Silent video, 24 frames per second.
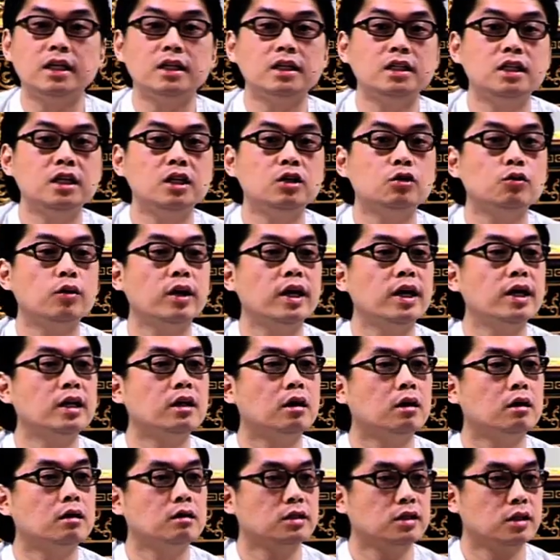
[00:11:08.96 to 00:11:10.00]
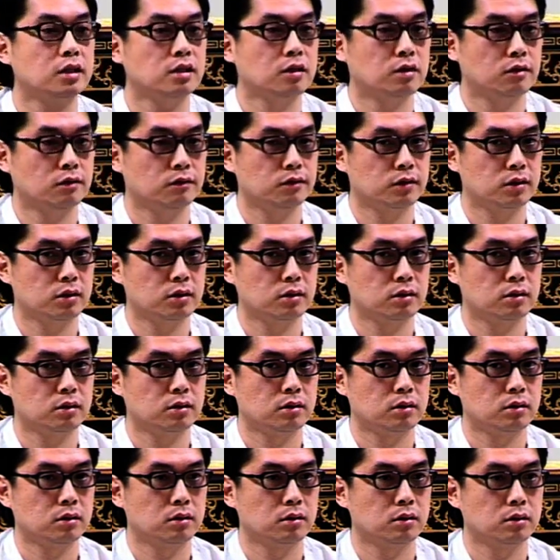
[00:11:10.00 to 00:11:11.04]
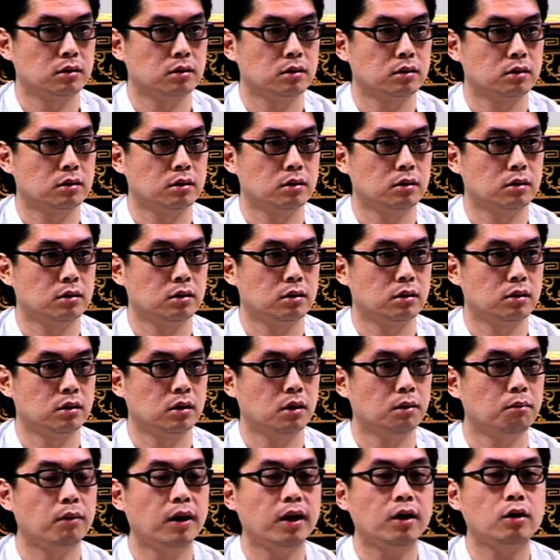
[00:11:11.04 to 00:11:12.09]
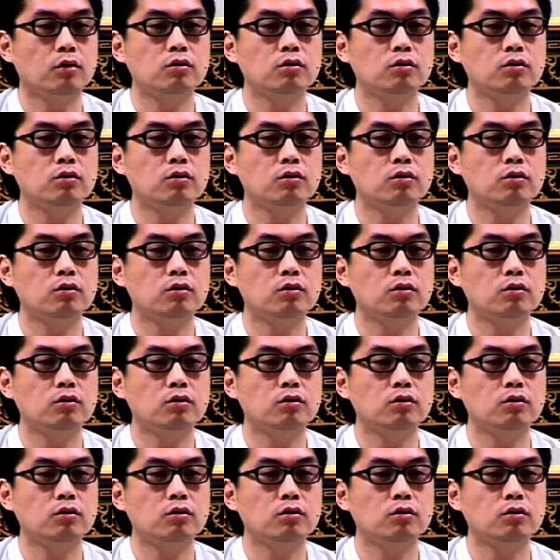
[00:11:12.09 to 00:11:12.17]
degrade ourselves by